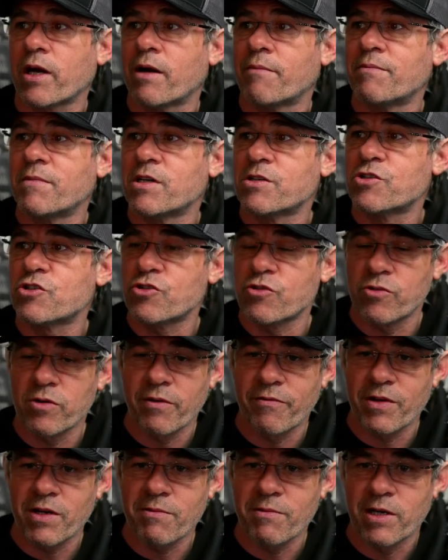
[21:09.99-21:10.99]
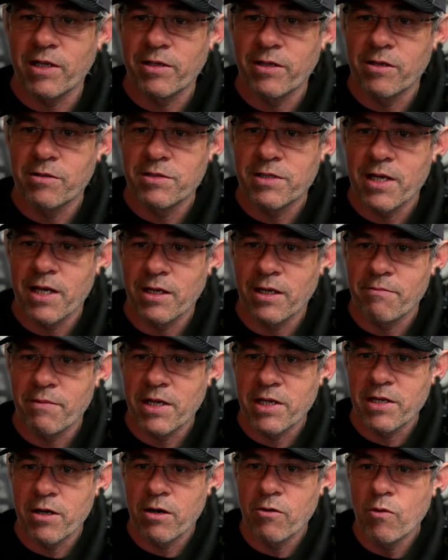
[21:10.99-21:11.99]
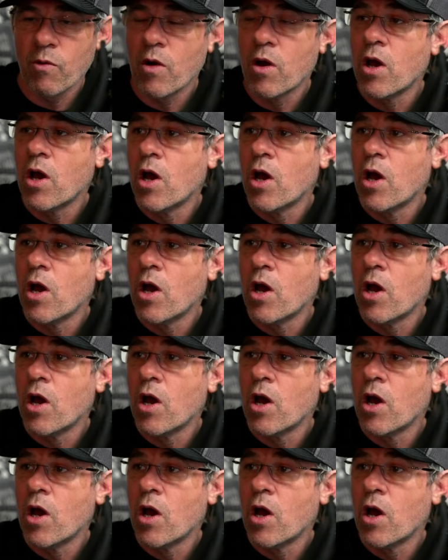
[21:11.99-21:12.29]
I'm not sure if anyone knows that. Let me know.